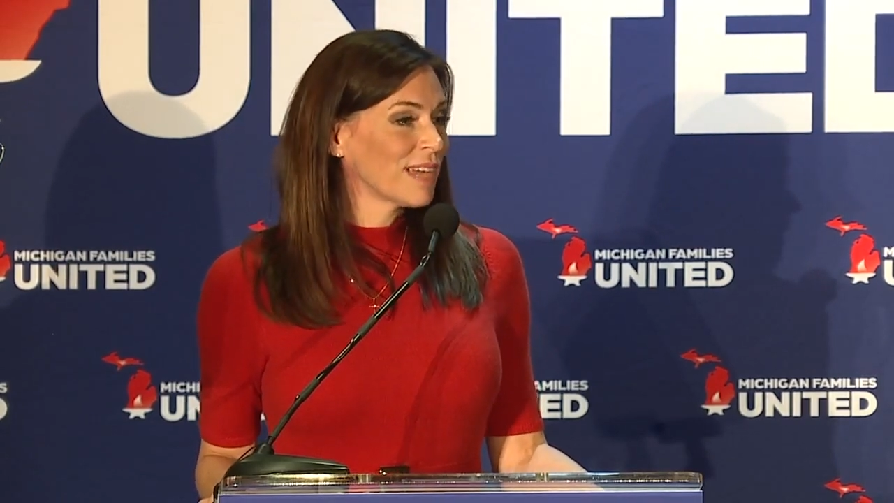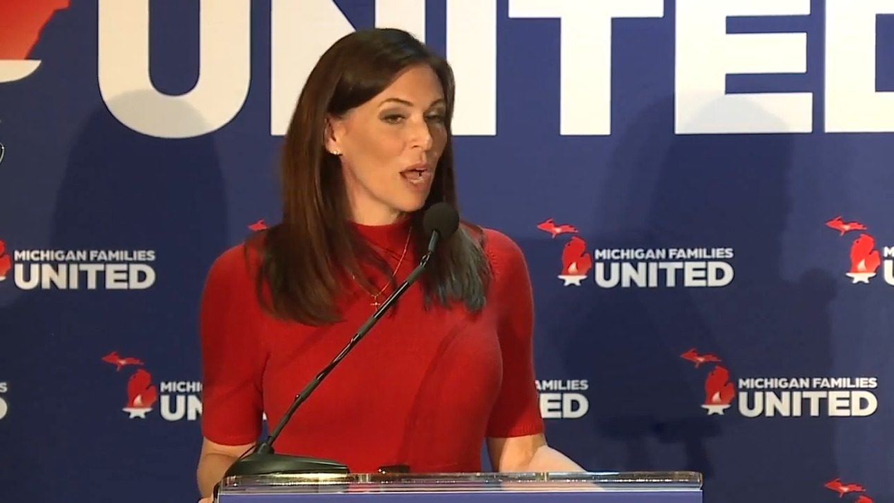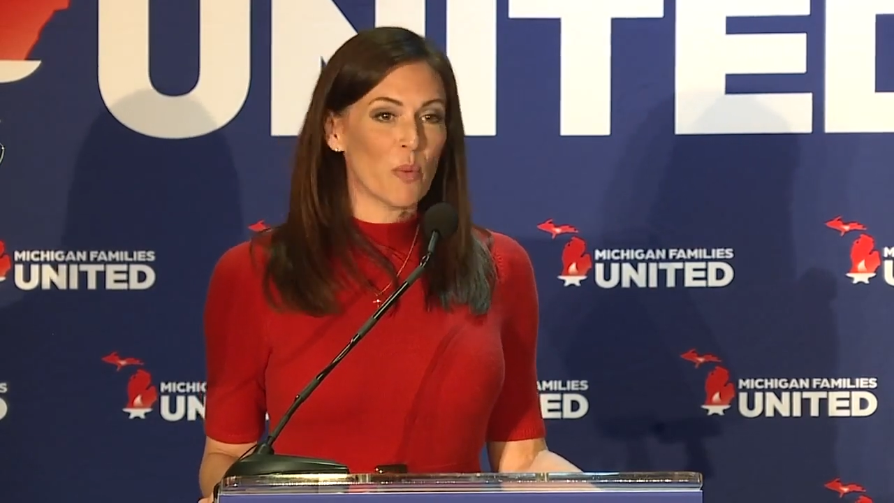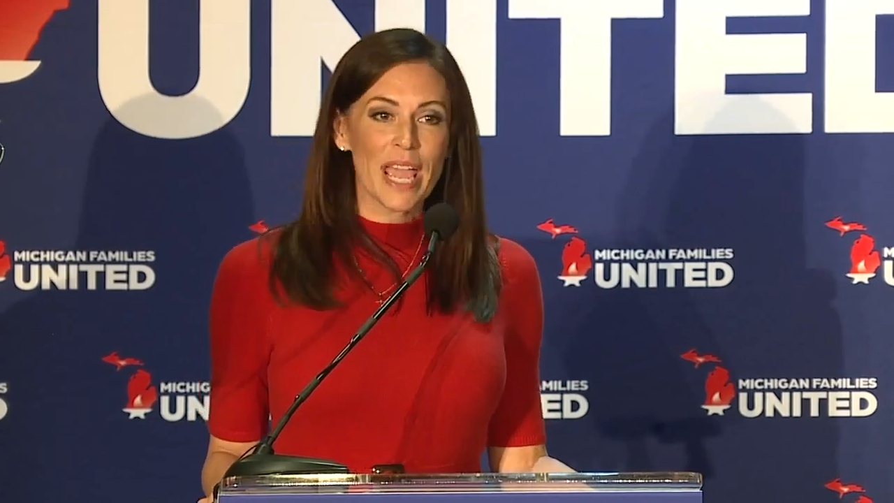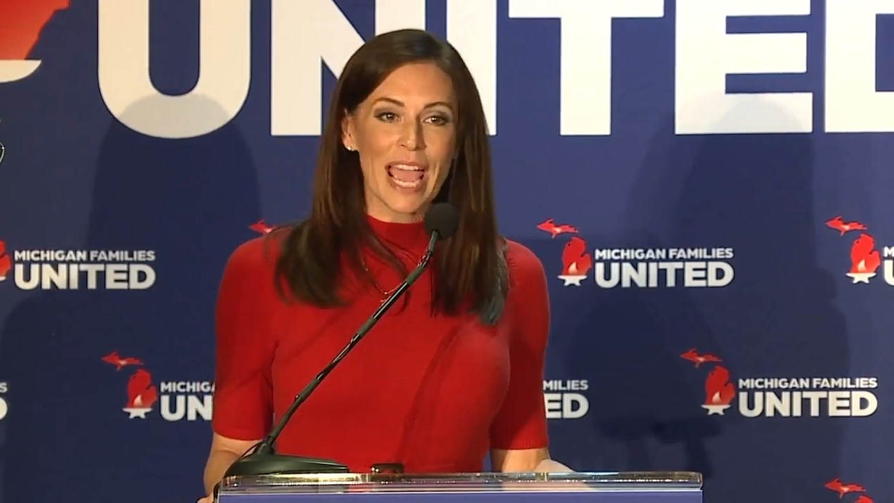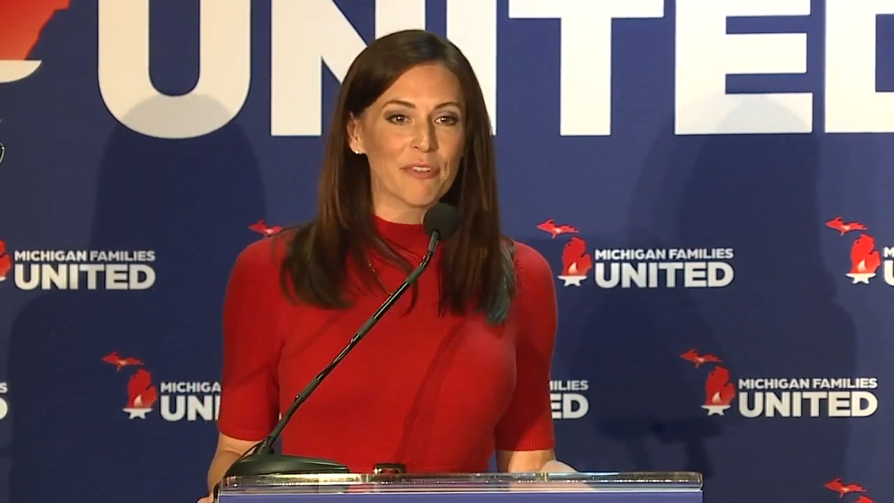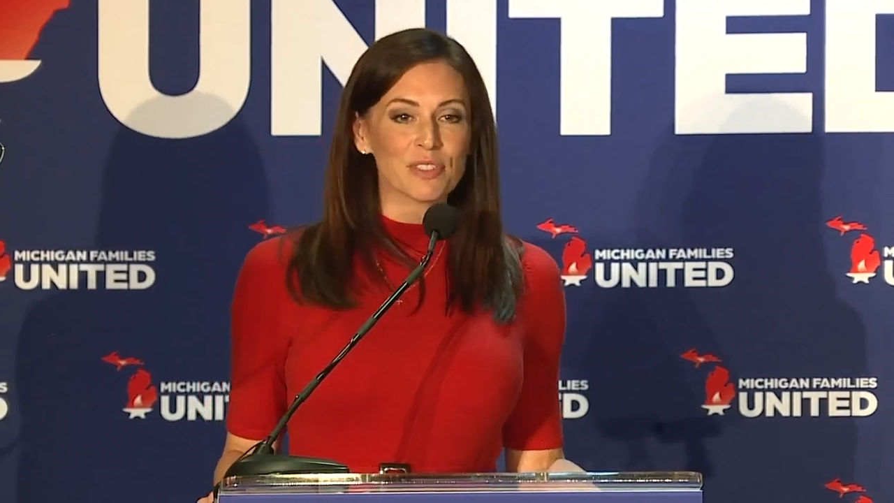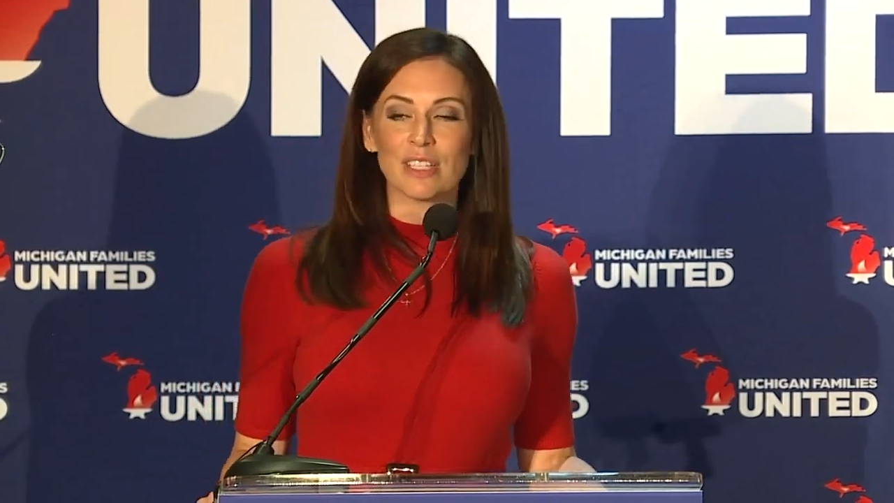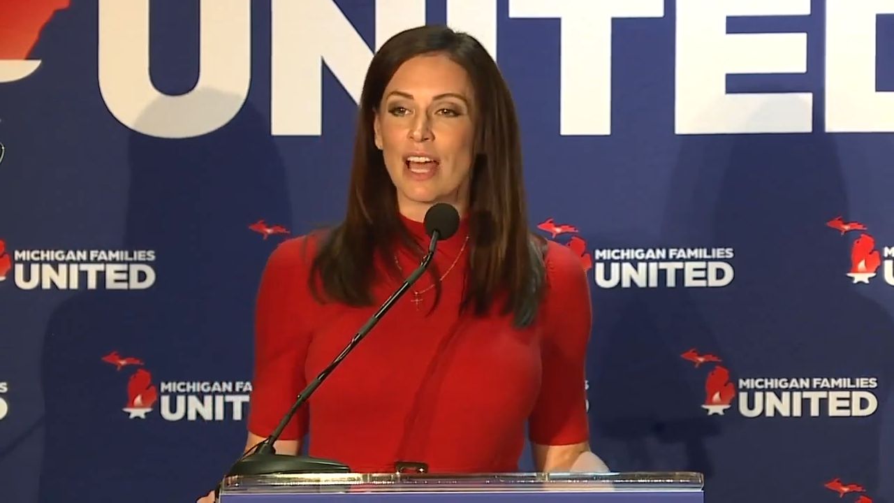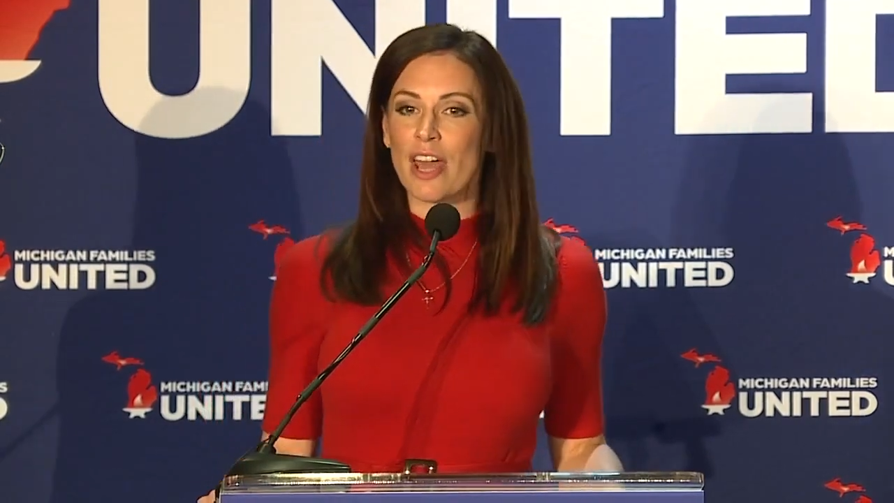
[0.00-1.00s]
We have to
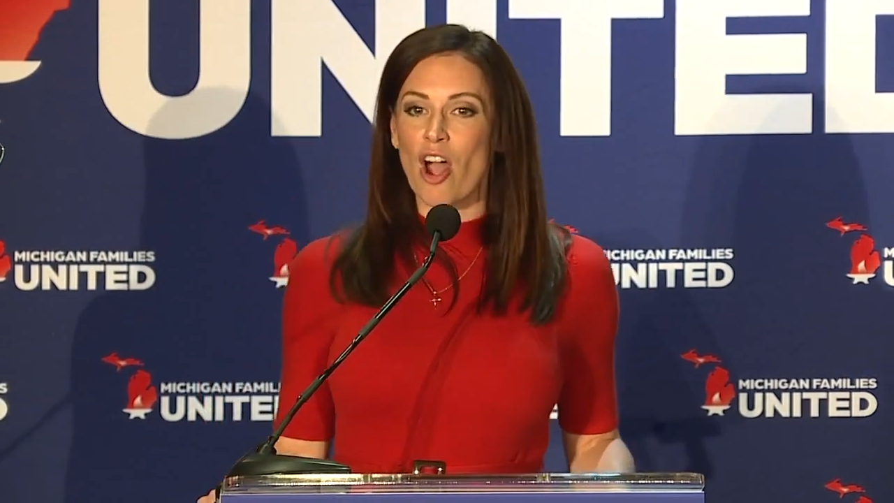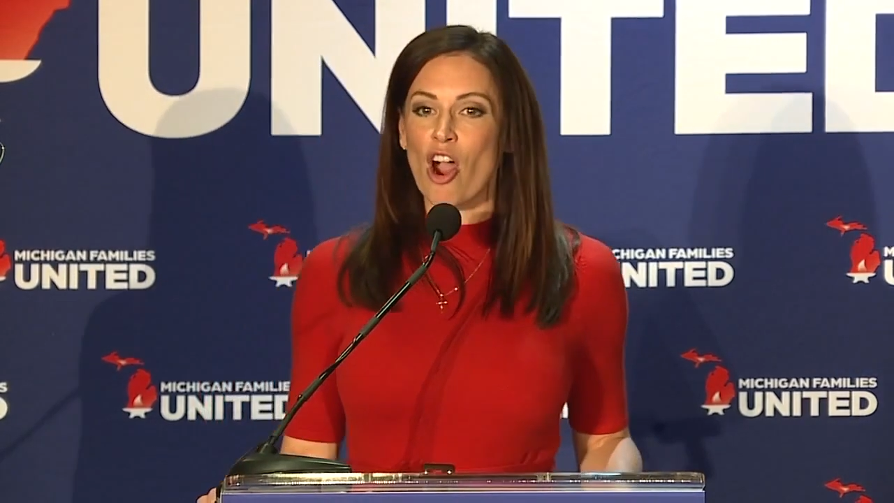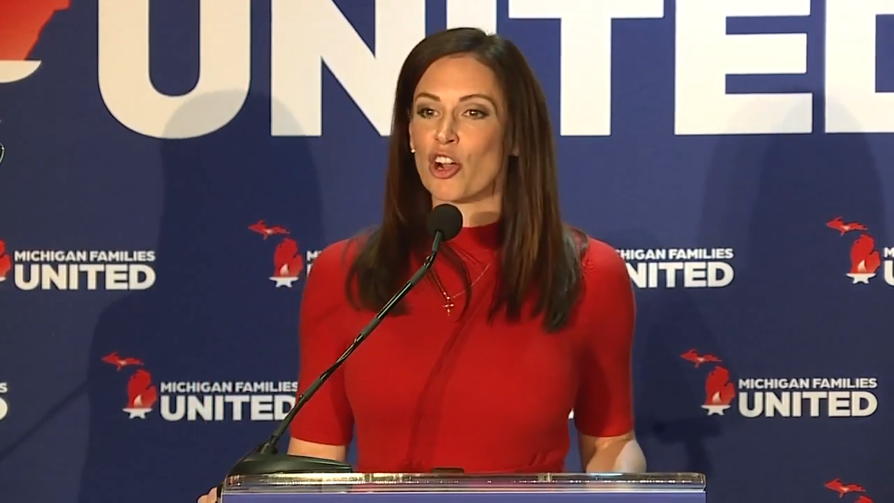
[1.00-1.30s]
let our